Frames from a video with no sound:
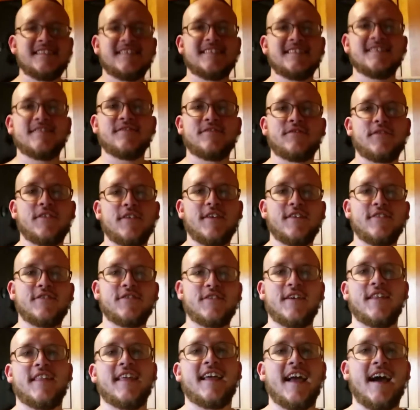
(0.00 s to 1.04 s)
and for
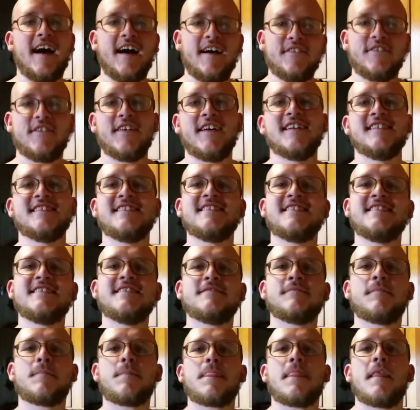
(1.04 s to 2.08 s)
for the oven,
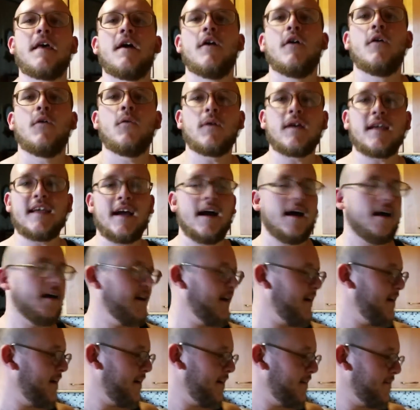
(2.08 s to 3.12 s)
we
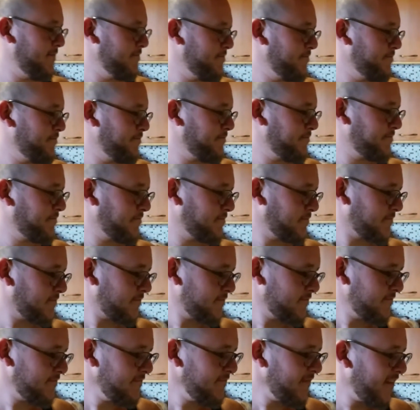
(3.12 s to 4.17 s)
um
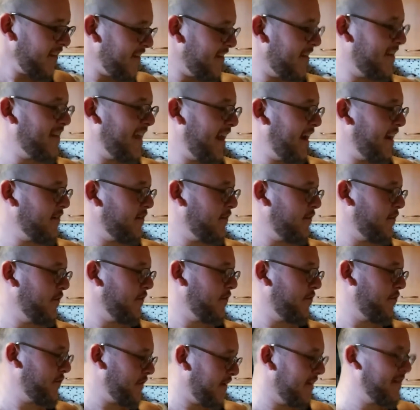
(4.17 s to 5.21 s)
set it to
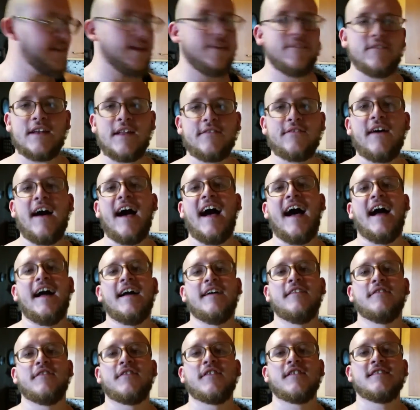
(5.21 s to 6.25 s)

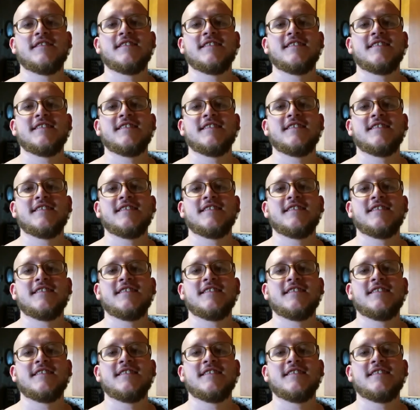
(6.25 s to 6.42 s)
375